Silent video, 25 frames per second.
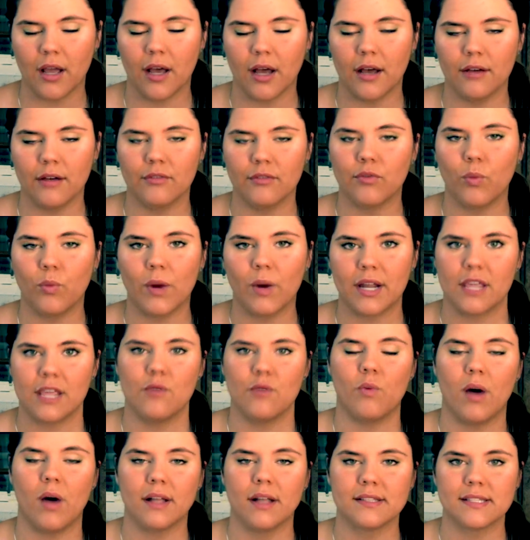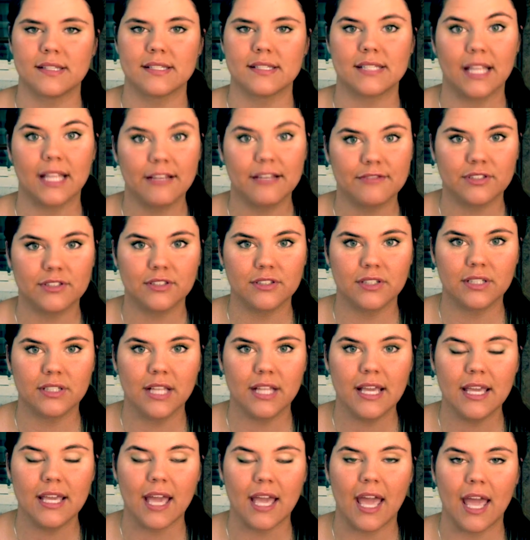of what he wants his life to look
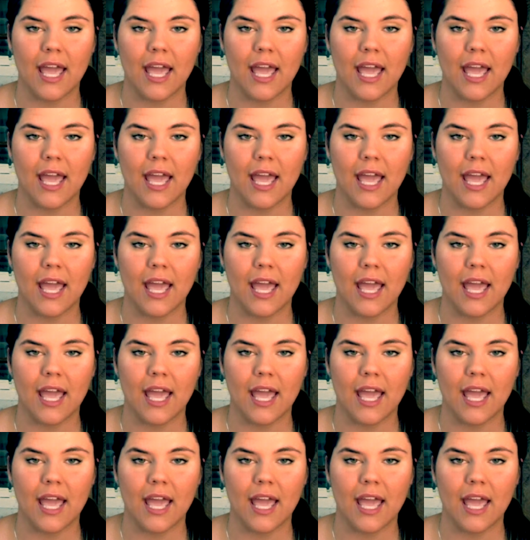like